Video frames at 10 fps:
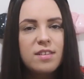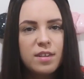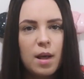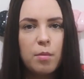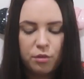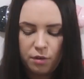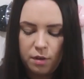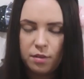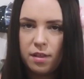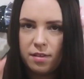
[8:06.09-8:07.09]
doesn't come
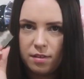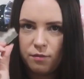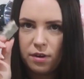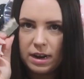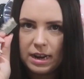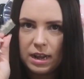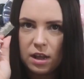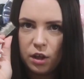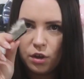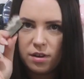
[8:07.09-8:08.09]
through. So this is a really
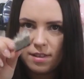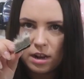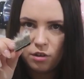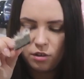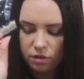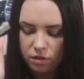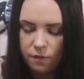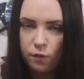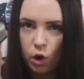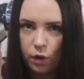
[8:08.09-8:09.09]
good
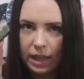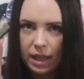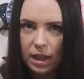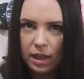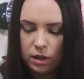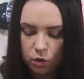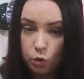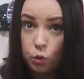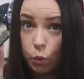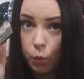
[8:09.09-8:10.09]
essential vlogging
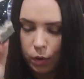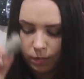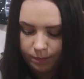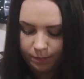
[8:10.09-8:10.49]
tool.